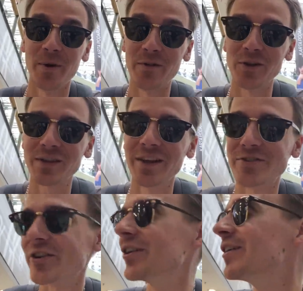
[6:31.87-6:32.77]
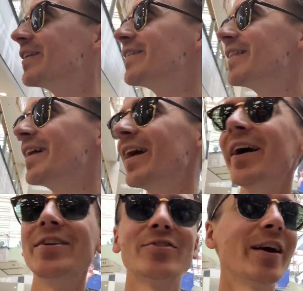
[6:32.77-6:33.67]
we've lost Andrew.
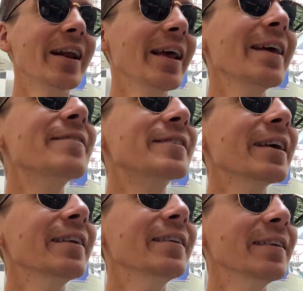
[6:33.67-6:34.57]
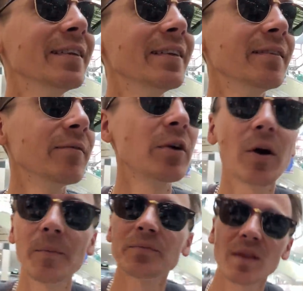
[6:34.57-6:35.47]
Our train leaves in... Bus
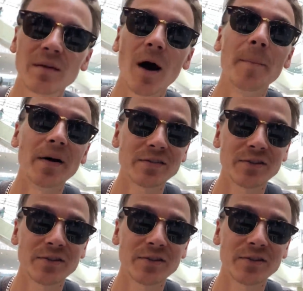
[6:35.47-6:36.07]
our bus,